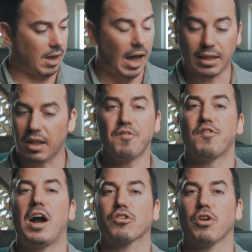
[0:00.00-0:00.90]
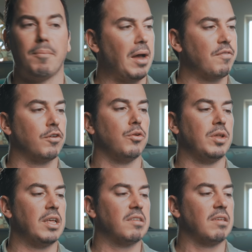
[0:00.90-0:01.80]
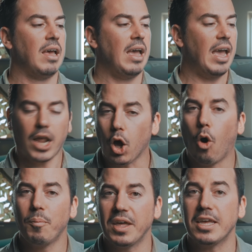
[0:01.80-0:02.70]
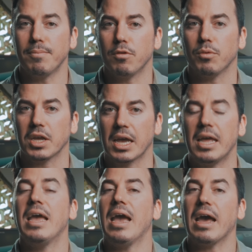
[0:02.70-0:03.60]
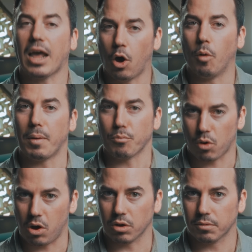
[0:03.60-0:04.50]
I love Foxtrot Mike for doing this, and I hope they keep doing it, and I hope I'm wrong.